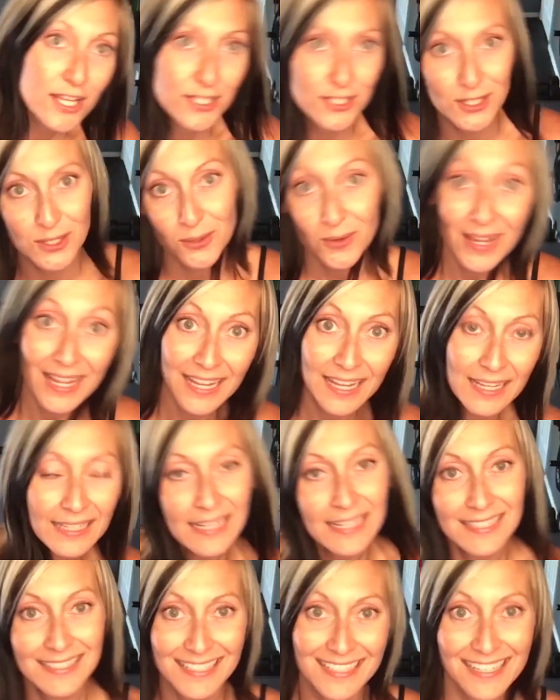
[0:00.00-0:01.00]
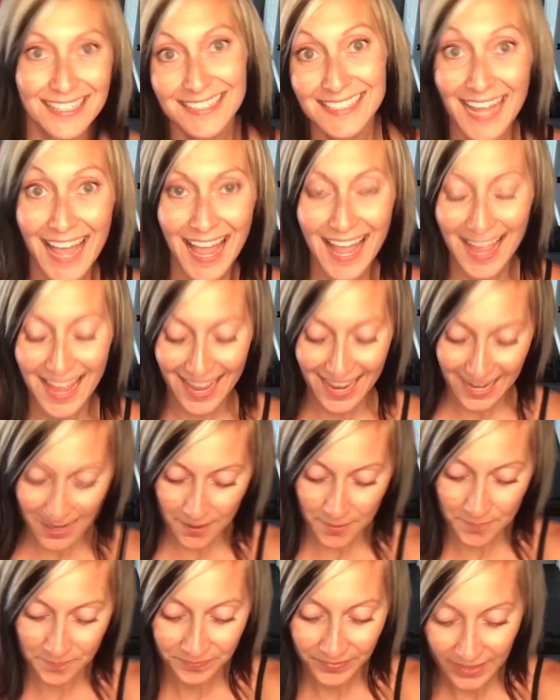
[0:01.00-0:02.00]
doing today?
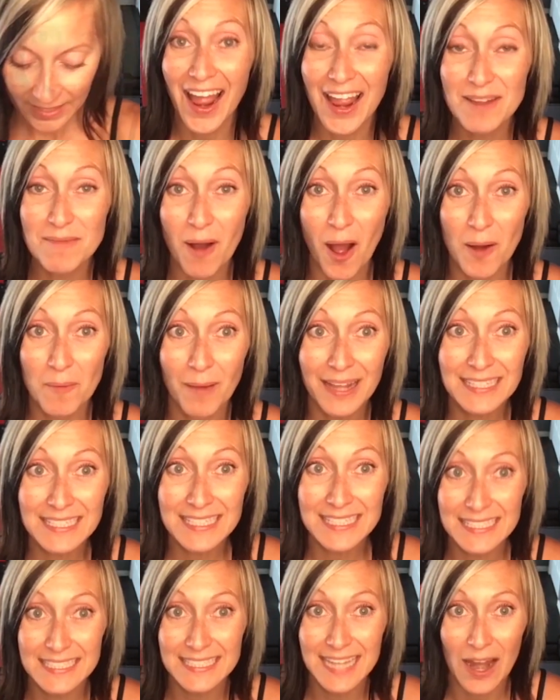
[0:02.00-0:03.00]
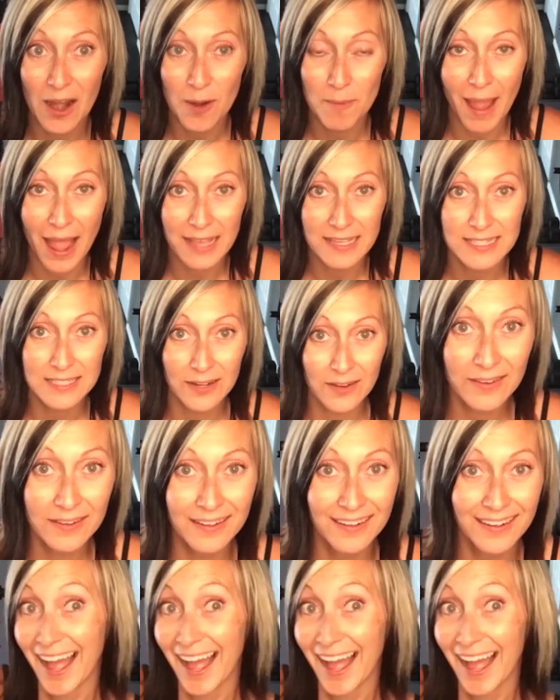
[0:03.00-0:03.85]
I'm on my StairMaster.